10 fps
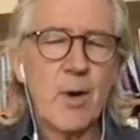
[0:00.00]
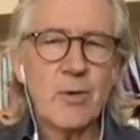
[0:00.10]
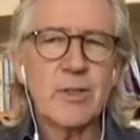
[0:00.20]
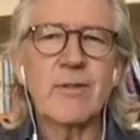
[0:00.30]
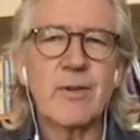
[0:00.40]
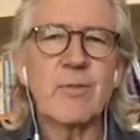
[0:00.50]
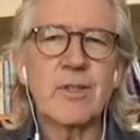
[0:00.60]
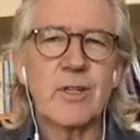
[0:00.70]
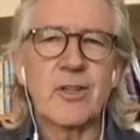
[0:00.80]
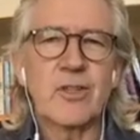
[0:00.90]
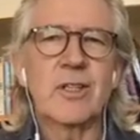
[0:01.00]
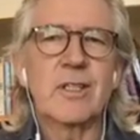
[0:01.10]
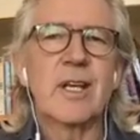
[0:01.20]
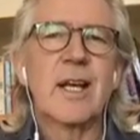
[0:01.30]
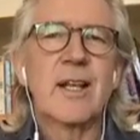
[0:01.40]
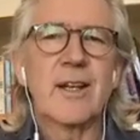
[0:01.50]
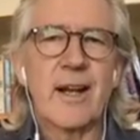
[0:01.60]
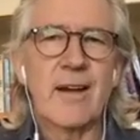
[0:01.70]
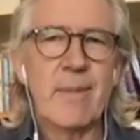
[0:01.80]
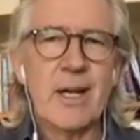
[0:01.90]
Most of the researchers that
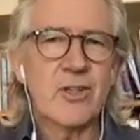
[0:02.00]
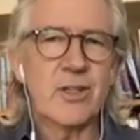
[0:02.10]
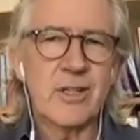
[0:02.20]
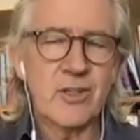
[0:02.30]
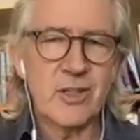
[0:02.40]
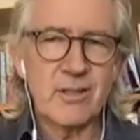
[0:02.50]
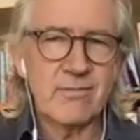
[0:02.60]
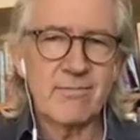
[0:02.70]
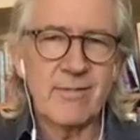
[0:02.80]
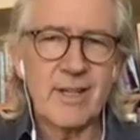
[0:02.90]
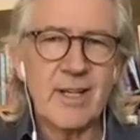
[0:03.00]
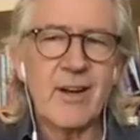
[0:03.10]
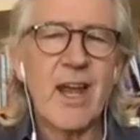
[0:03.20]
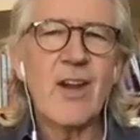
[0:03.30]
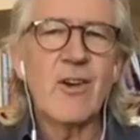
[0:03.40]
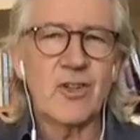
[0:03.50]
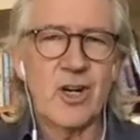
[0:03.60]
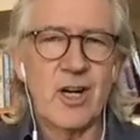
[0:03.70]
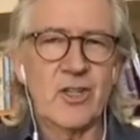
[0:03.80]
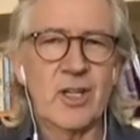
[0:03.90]
I've mentioned are just, you know, they're not
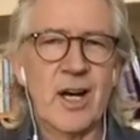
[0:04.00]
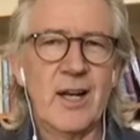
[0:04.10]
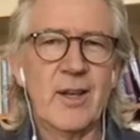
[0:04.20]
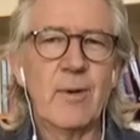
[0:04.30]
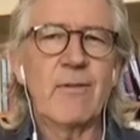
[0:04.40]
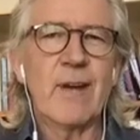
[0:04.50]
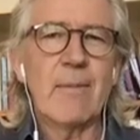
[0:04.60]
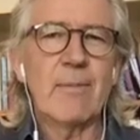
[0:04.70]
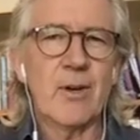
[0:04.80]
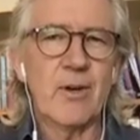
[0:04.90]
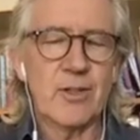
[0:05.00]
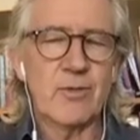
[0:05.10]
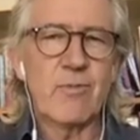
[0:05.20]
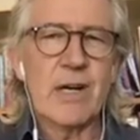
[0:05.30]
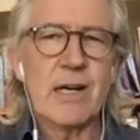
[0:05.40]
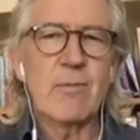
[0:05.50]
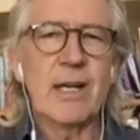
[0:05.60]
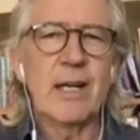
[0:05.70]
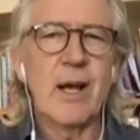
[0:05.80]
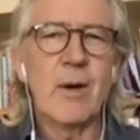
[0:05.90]
charging either. We've kept the cost really,
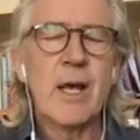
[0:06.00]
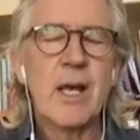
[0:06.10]
really low.